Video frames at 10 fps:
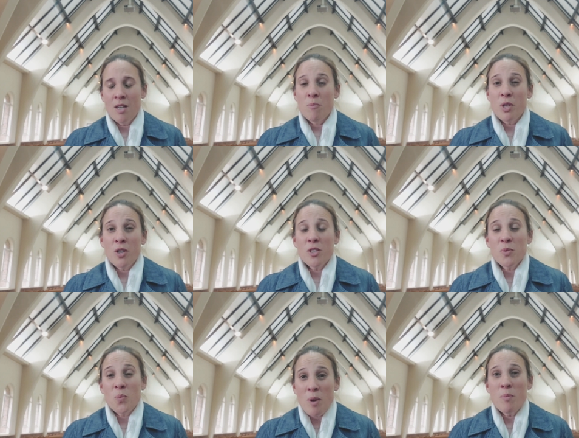
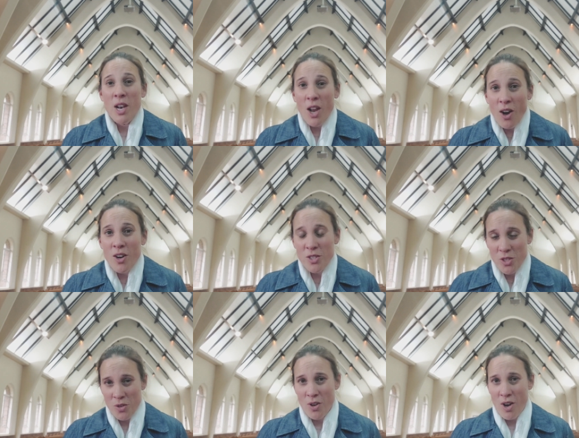Because we belong
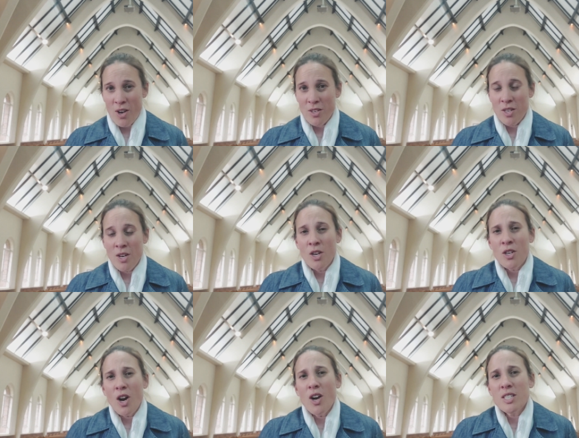to God,
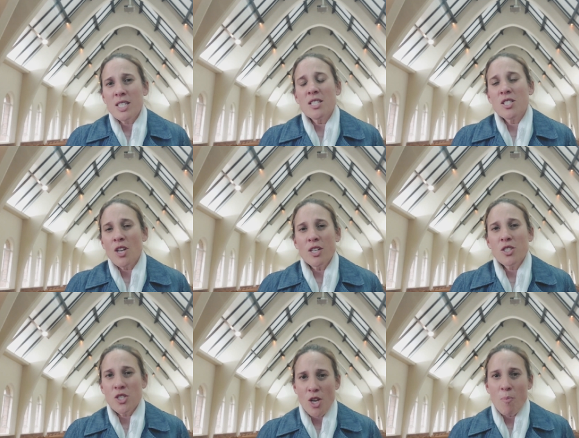God does not
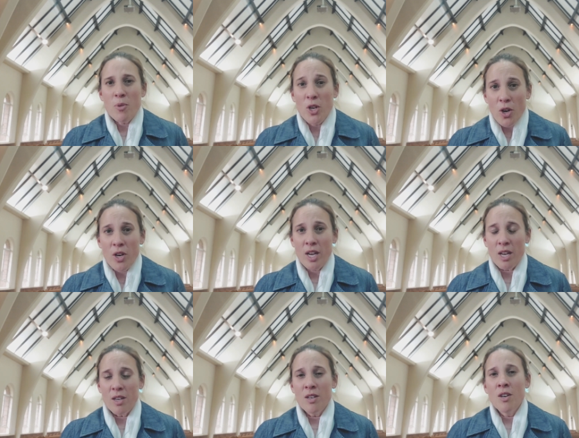stop
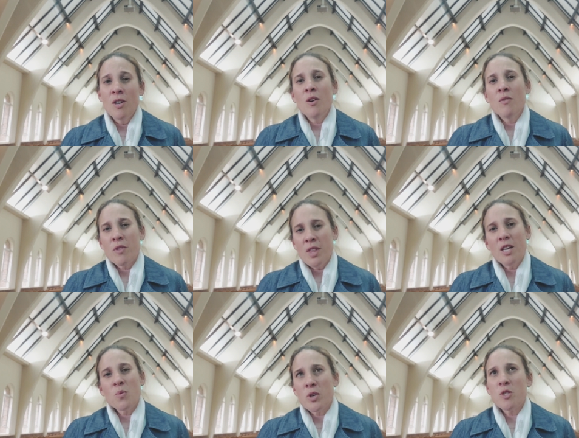looking for
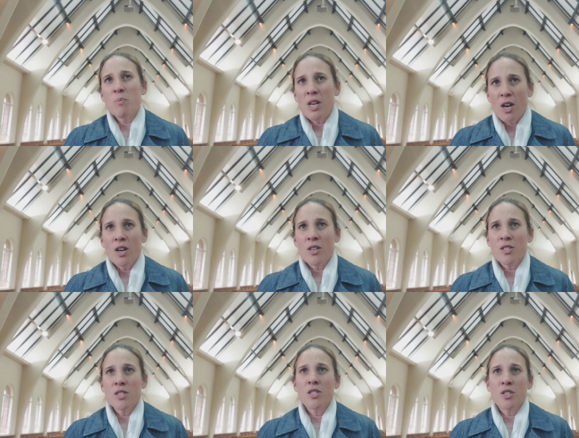that which
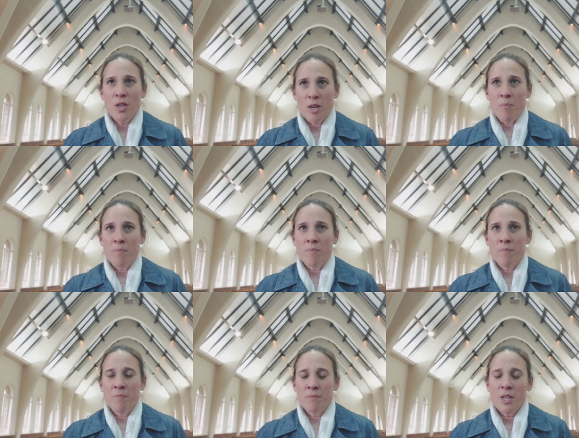belongs to Him.
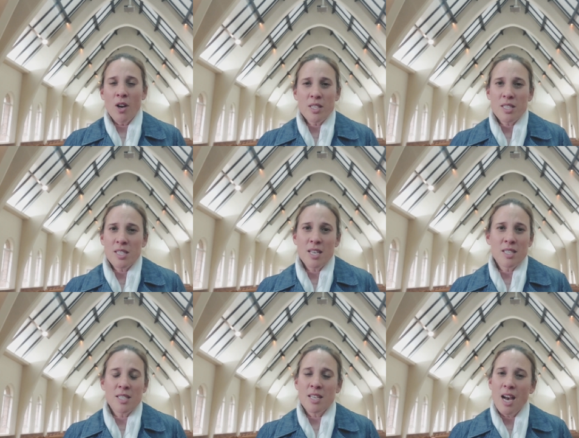God
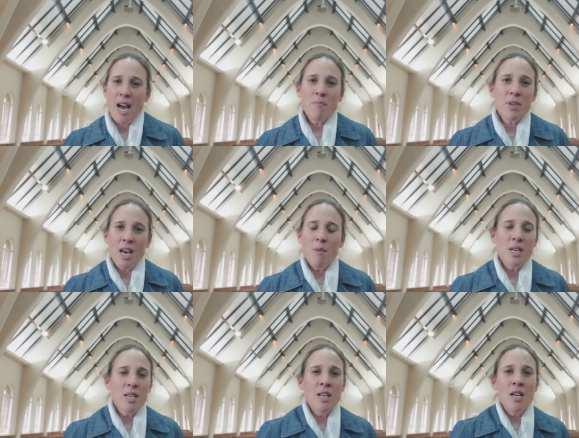says, I'm
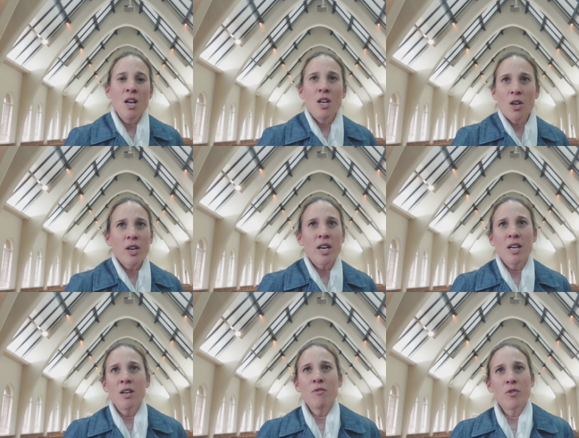coming
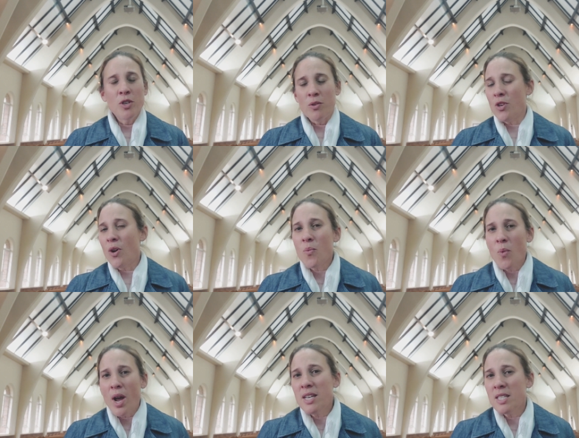looking for you. Don't
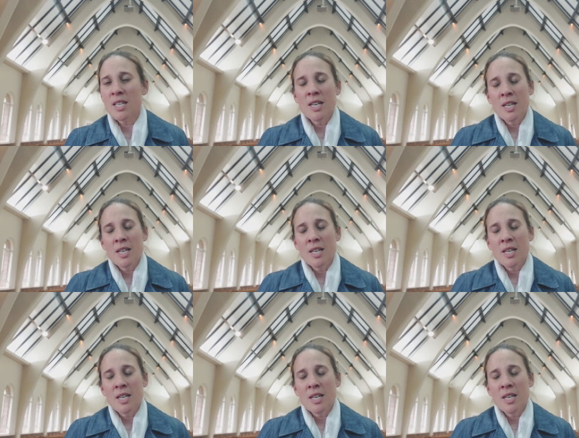wait